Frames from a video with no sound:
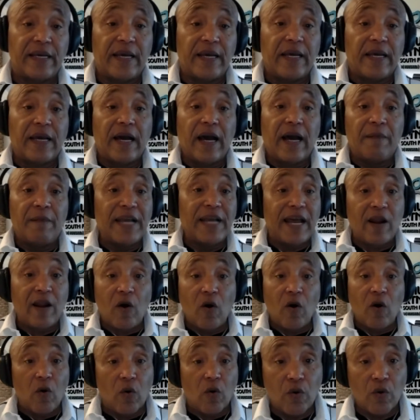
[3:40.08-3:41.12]
I'm not
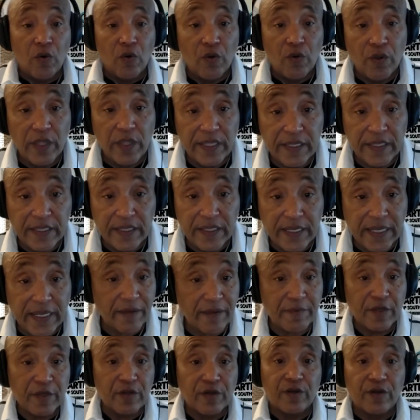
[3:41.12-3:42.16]
old. Yeah,
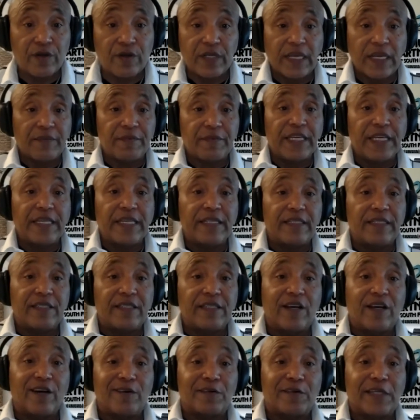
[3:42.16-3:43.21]
you know, I mean, you
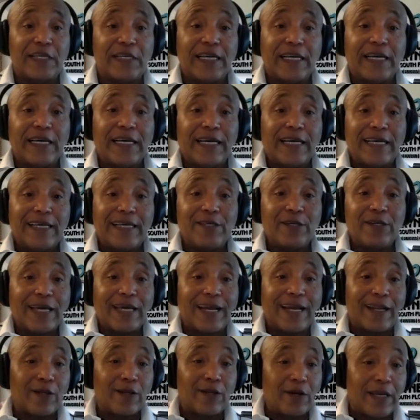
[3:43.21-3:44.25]
know, you got
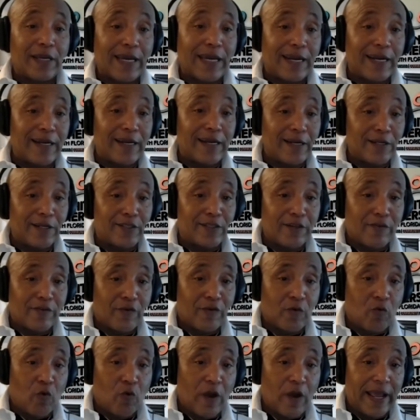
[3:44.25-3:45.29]
to look at it in a
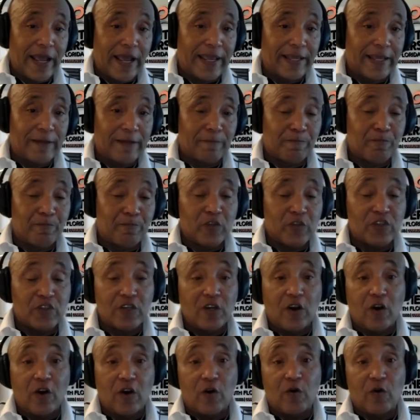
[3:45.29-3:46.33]
different way.
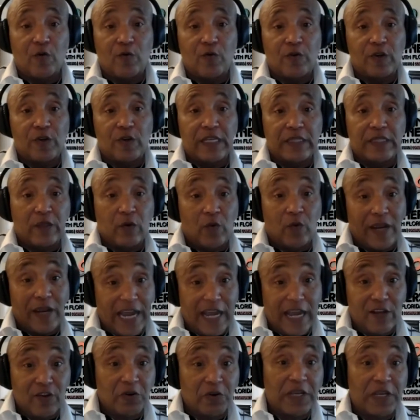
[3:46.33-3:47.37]
So the way I
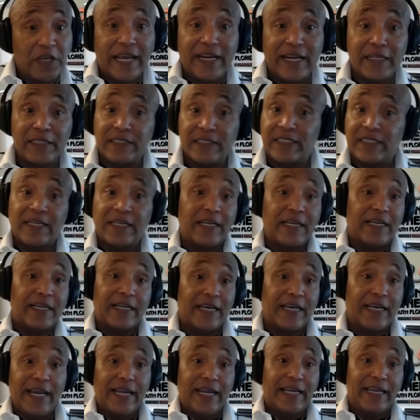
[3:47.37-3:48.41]
look at it,
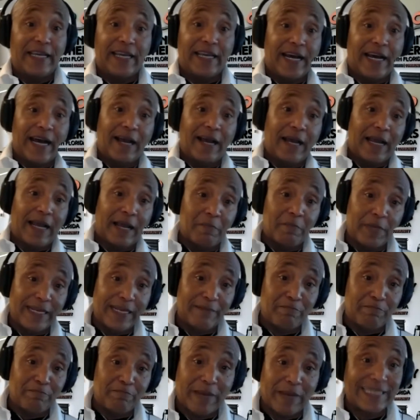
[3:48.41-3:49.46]
hey, I, I
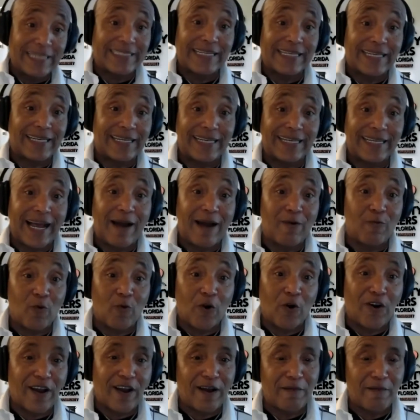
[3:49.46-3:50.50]
mean, basically, I
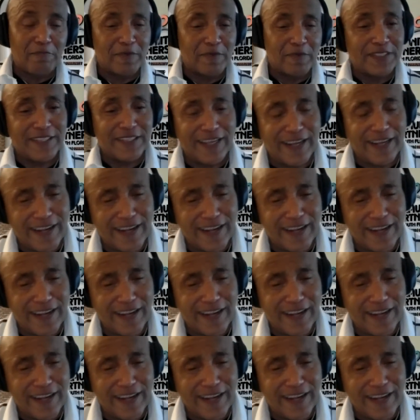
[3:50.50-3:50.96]
woke up and said,